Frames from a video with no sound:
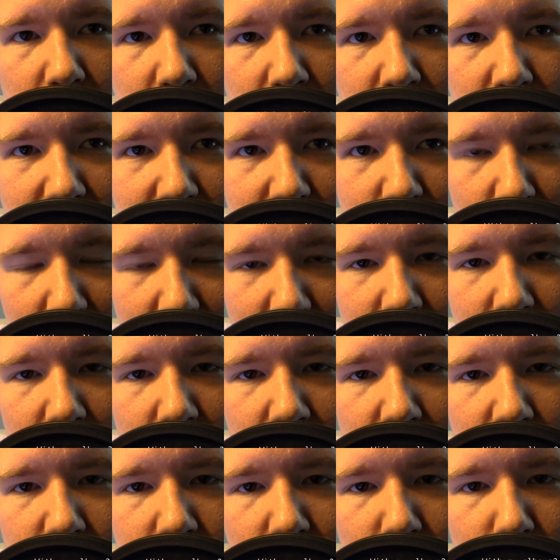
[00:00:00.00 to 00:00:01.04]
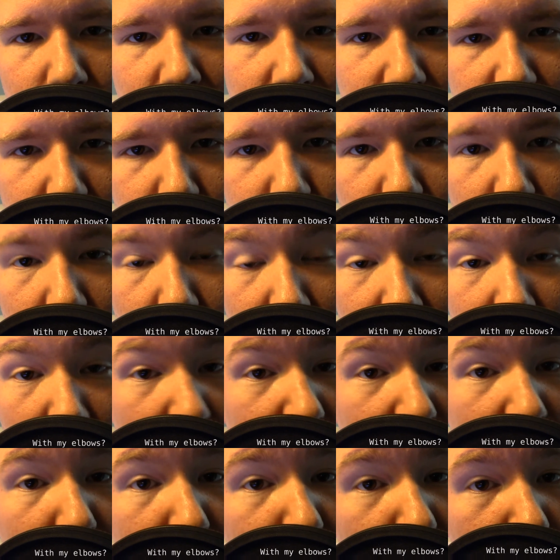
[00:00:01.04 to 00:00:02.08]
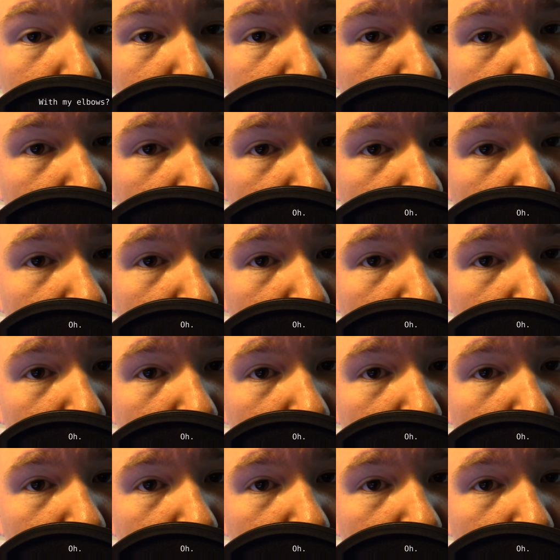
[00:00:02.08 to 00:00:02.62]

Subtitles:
it doesn't matter if you write the book with your elbows.